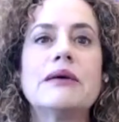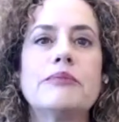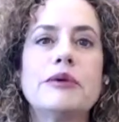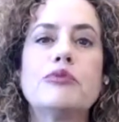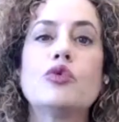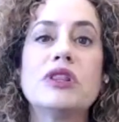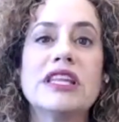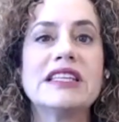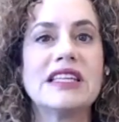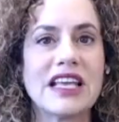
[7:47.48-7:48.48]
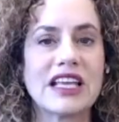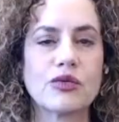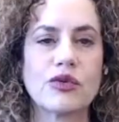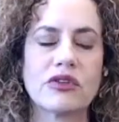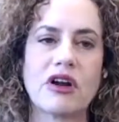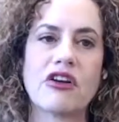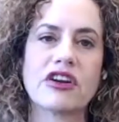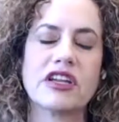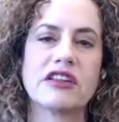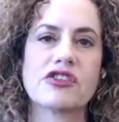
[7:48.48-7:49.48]
people who lead the network
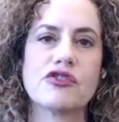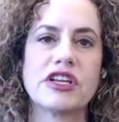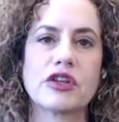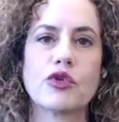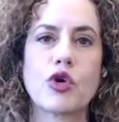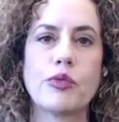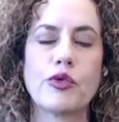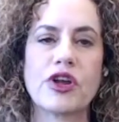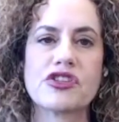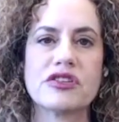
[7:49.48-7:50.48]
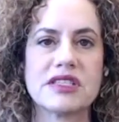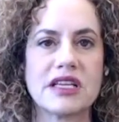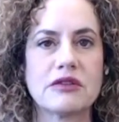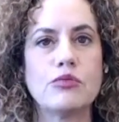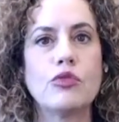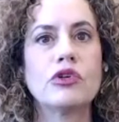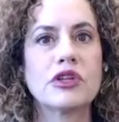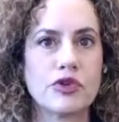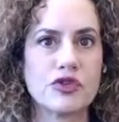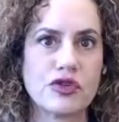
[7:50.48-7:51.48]
architecture and network operations at
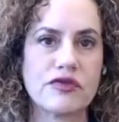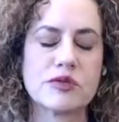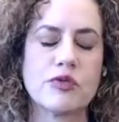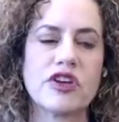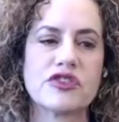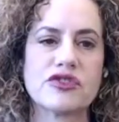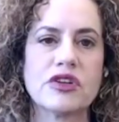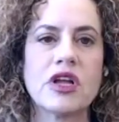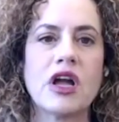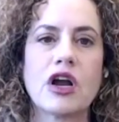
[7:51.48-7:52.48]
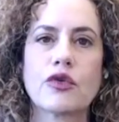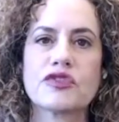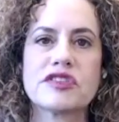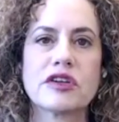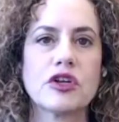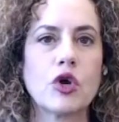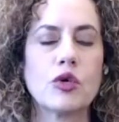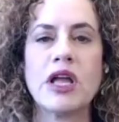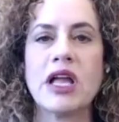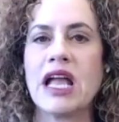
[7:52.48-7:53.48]
multiple service providers across the
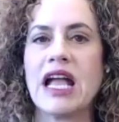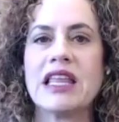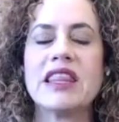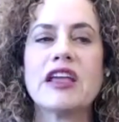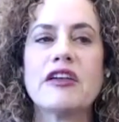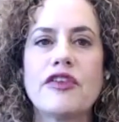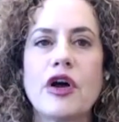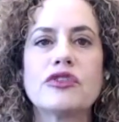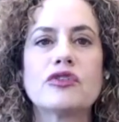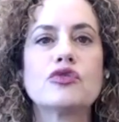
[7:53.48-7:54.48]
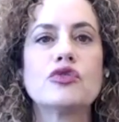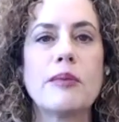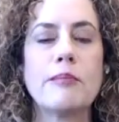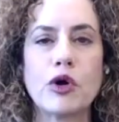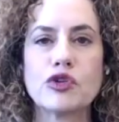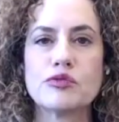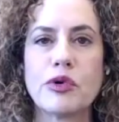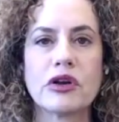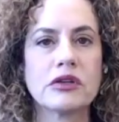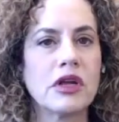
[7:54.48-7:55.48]
globe. And they found that to the most
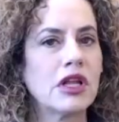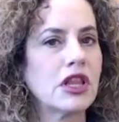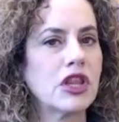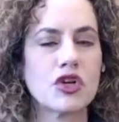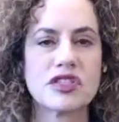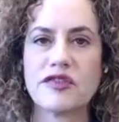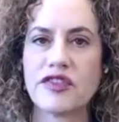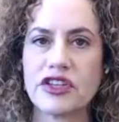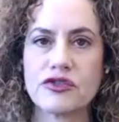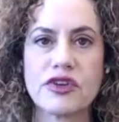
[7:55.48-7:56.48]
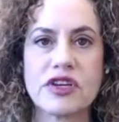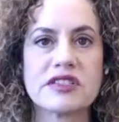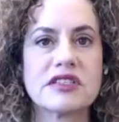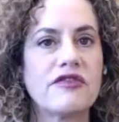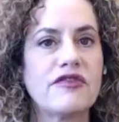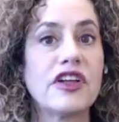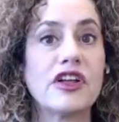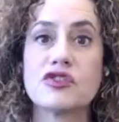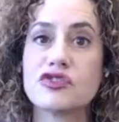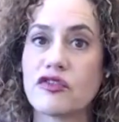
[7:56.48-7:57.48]
part, lots of interest, the
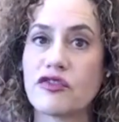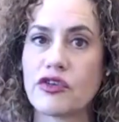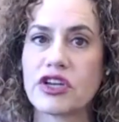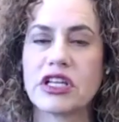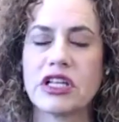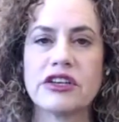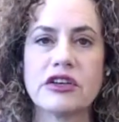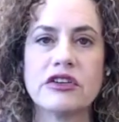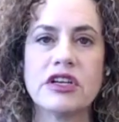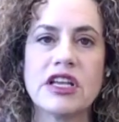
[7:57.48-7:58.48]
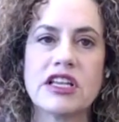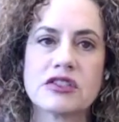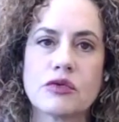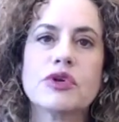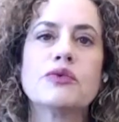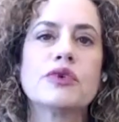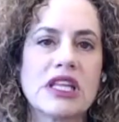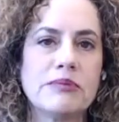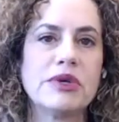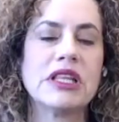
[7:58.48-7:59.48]
values are very clear. So we
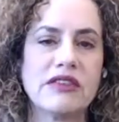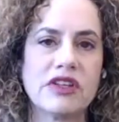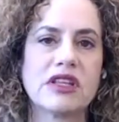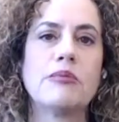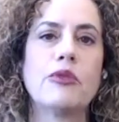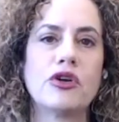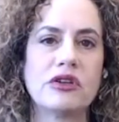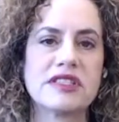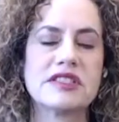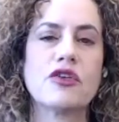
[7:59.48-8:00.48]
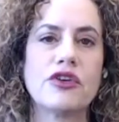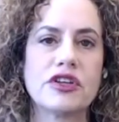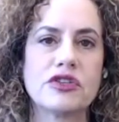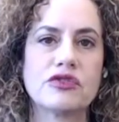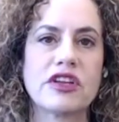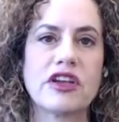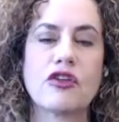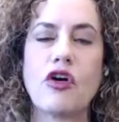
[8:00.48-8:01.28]
really believe that the model is going to take